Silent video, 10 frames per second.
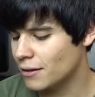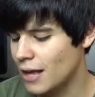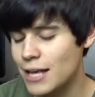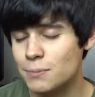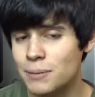
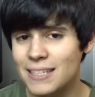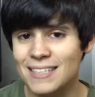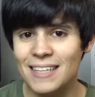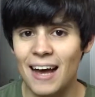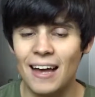
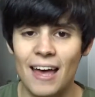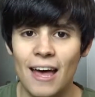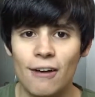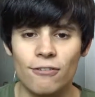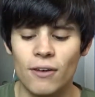
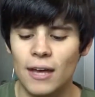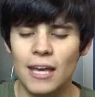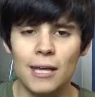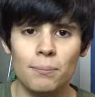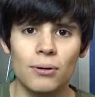SPDIF
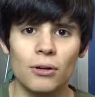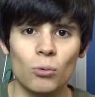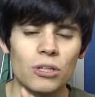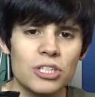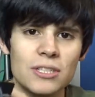input,
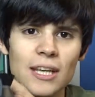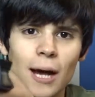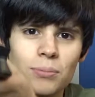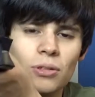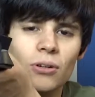which is the
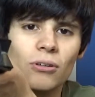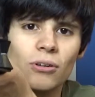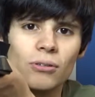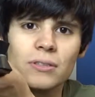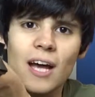
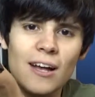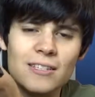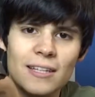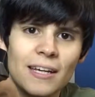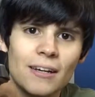optical
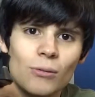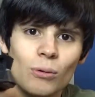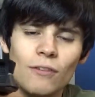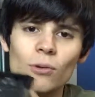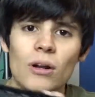toss link,
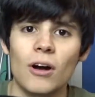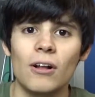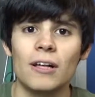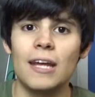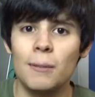whatever you want to
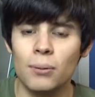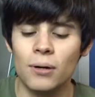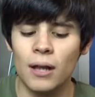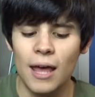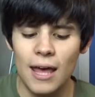call it,
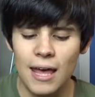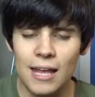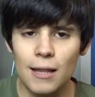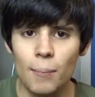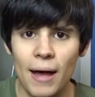input
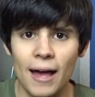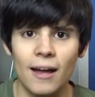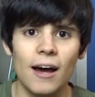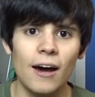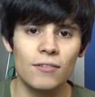in the back
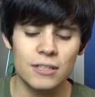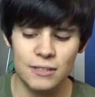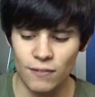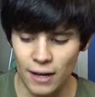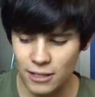of the
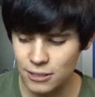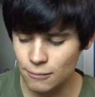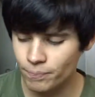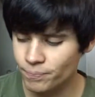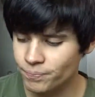device.